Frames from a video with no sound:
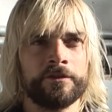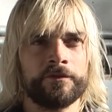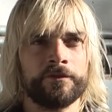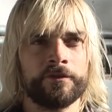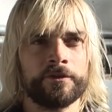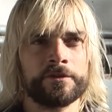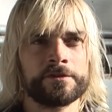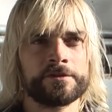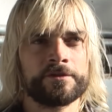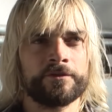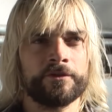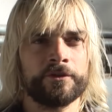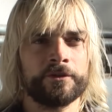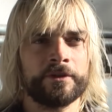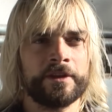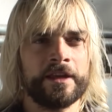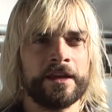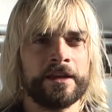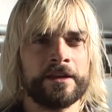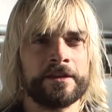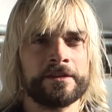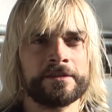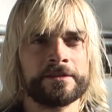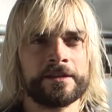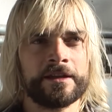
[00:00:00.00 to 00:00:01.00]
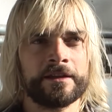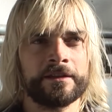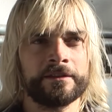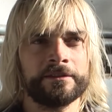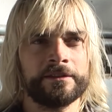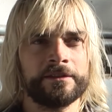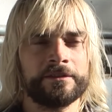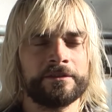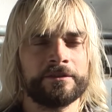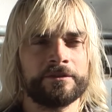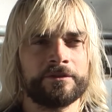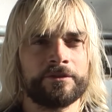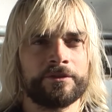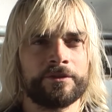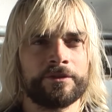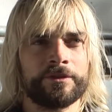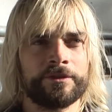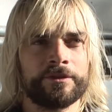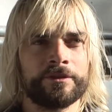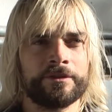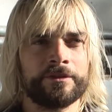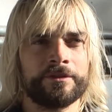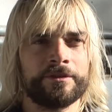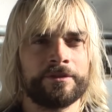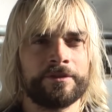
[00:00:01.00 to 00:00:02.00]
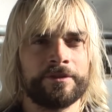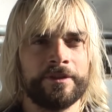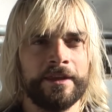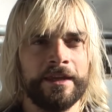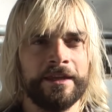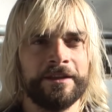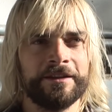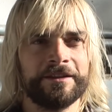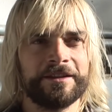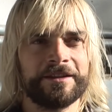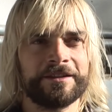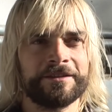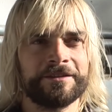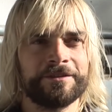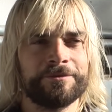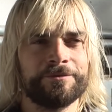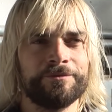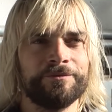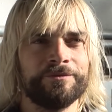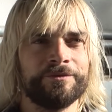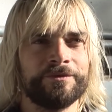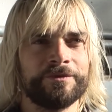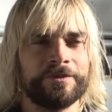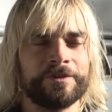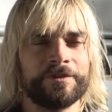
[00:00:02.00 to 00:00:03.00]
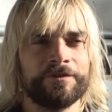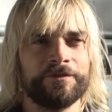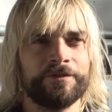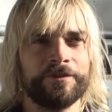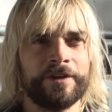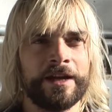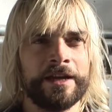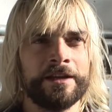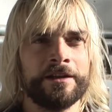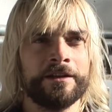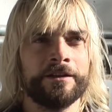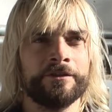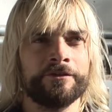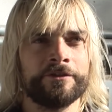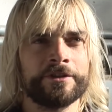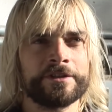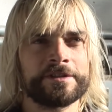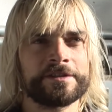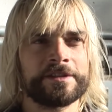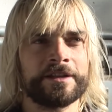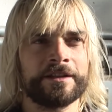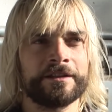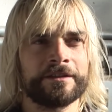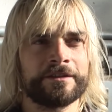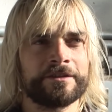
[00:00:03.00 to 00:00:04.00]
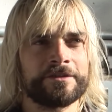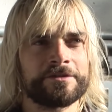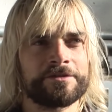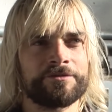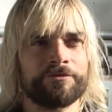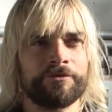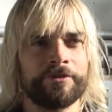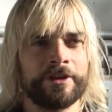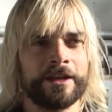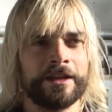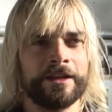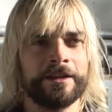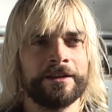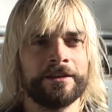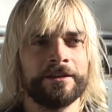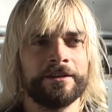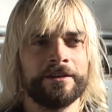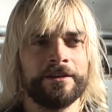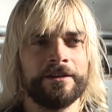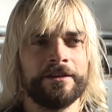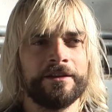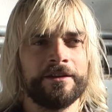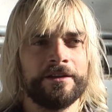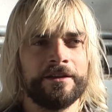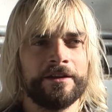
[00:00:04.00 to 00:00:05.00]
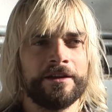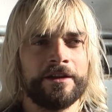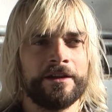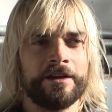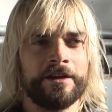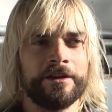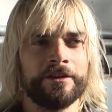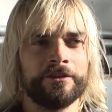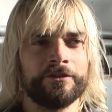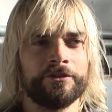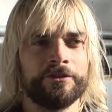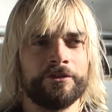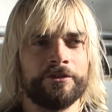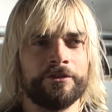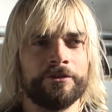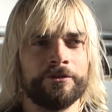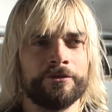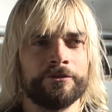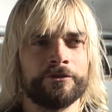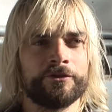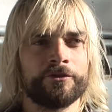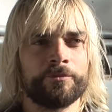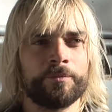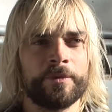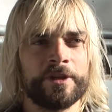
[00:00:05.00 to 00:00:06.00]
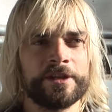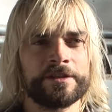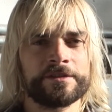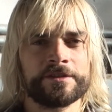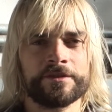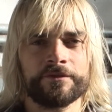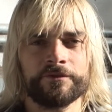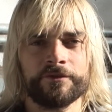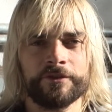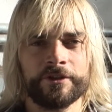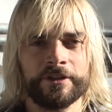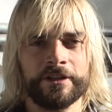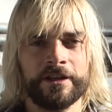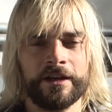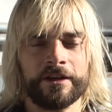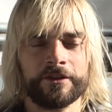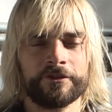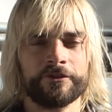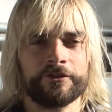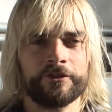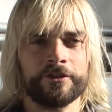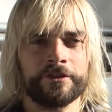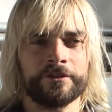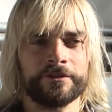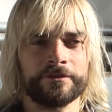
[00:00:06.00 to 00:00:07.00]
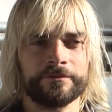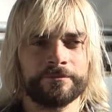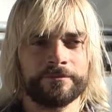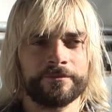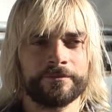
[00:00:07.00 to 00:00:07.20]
in the first few days, I think that the final result is really a huge piece of reduction.